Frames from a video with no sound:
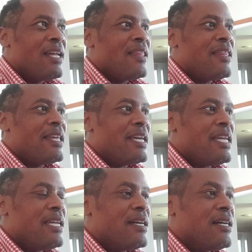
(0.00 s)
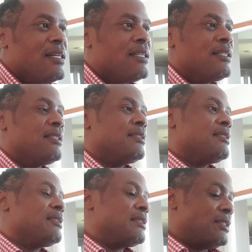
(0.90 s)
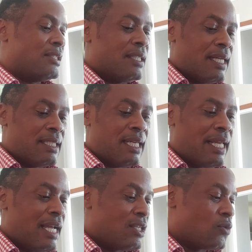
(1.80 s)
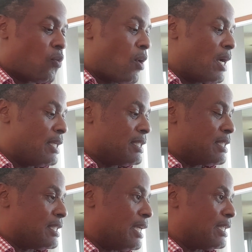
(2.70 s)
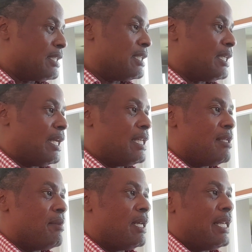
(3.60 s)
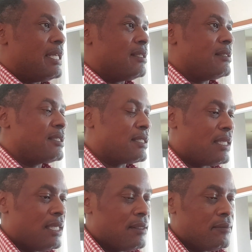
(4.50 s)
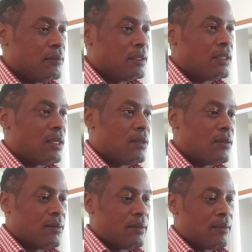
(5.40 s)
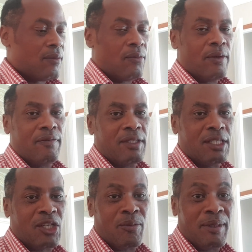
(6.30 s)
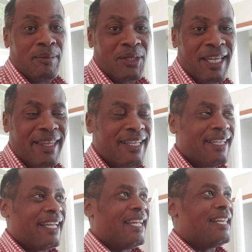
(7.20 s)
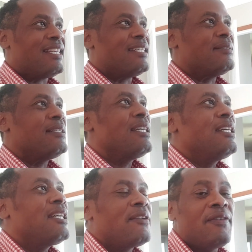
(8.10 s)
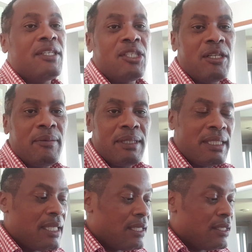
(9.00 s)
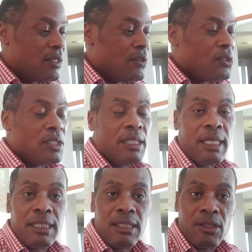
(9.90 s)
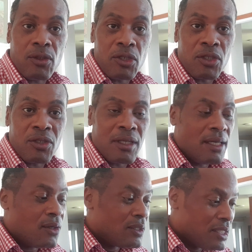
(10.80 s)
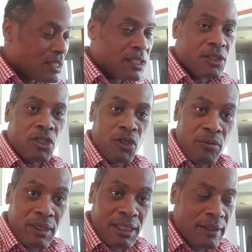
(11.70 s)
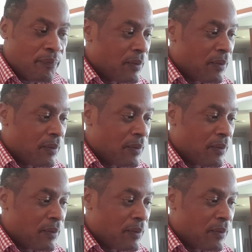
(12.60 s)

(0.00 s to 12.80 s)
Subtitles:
They are generation X, Y, Z, and the millennials. So we've just grouped them together and refer to them as the new generation social conscious consumers.